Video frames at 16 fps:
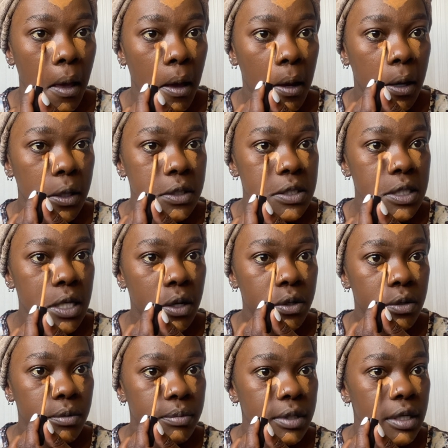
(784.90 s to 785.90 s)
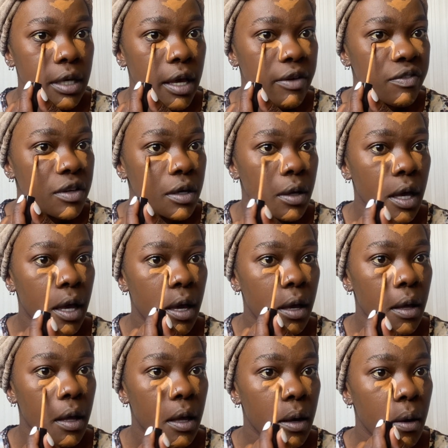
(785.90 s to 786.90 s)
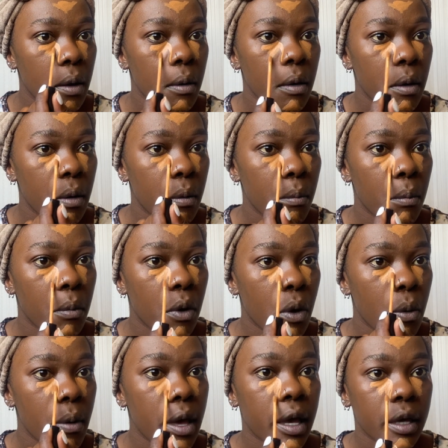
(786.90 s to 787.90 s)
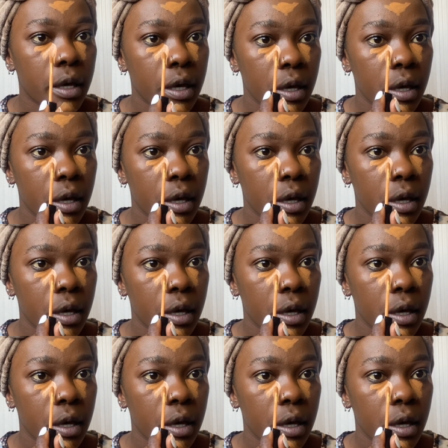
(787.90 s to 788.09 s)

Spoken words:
because now you'll be having more work